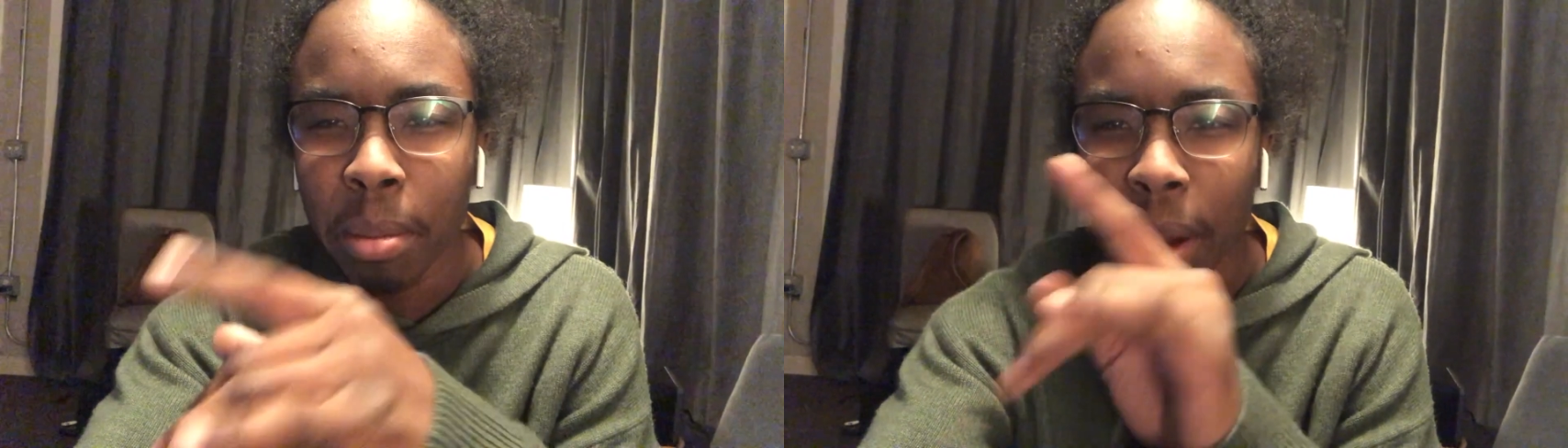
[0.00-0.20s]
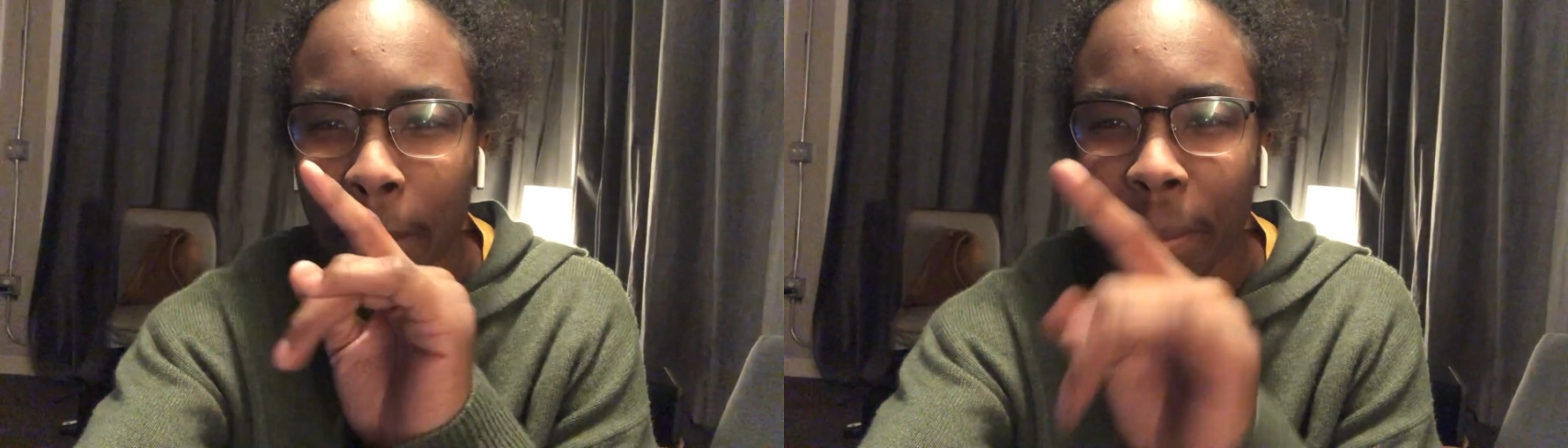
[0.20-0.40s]

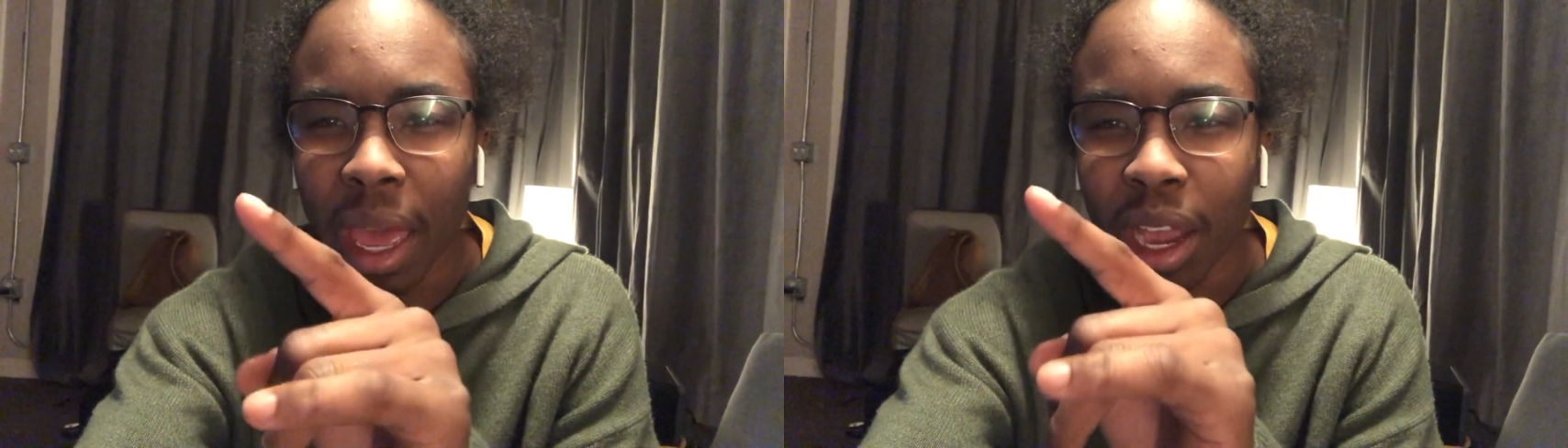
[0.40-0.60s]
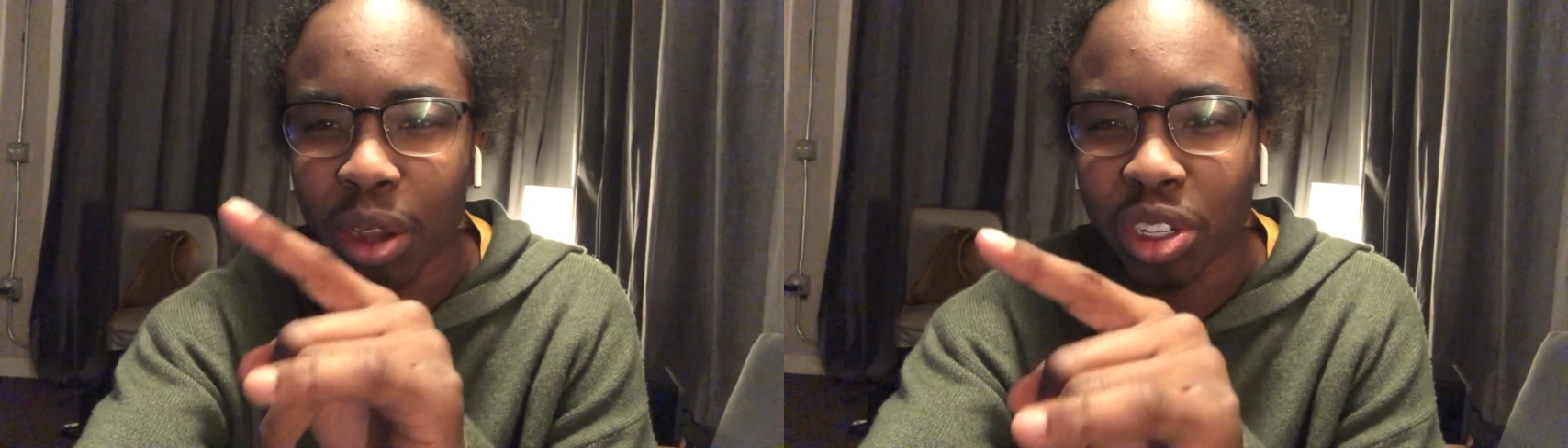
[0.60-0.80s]
but I'm
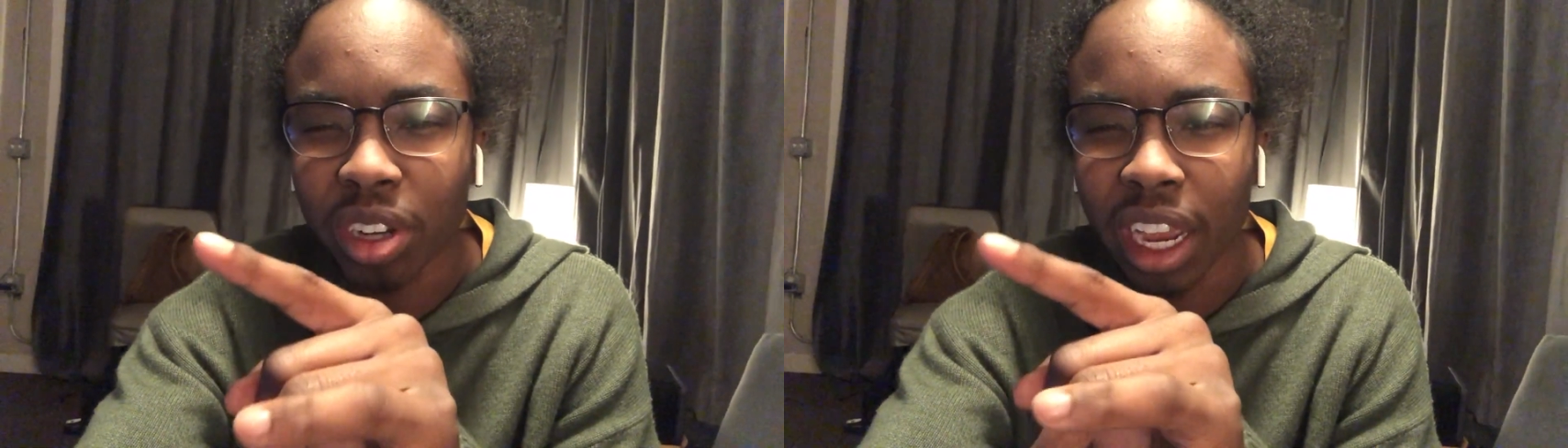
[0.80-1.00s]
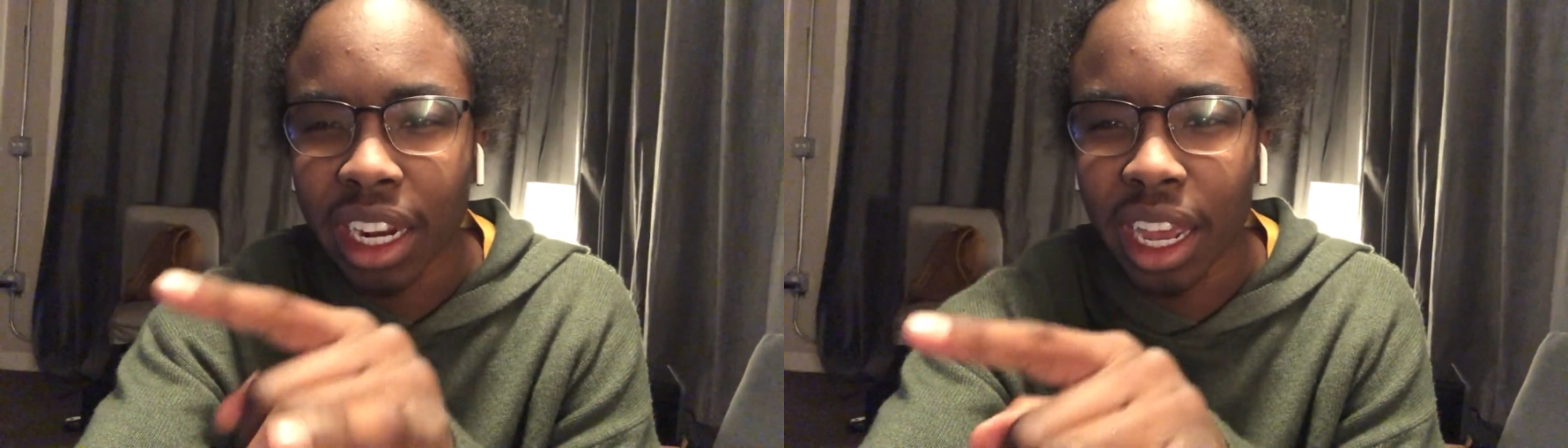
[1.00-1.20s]
back on
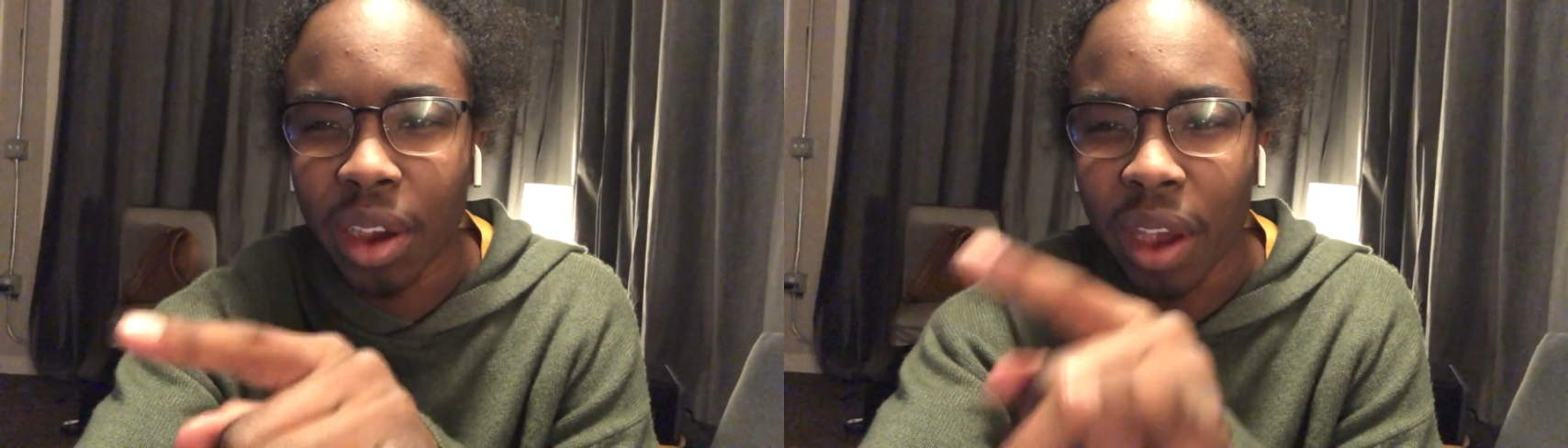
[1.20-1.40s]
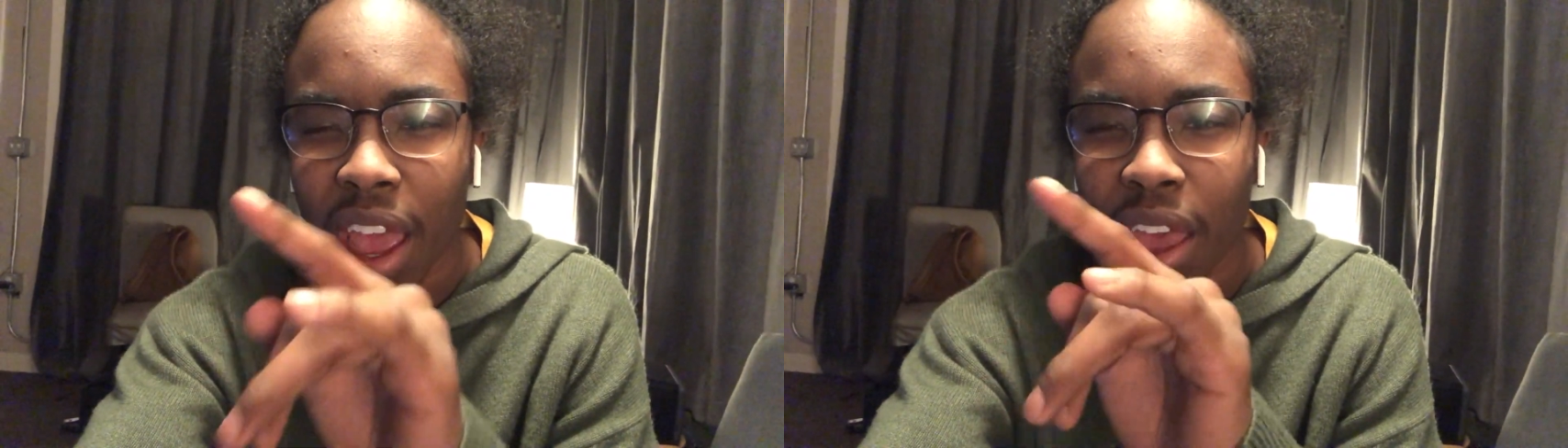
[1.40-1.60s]
track now.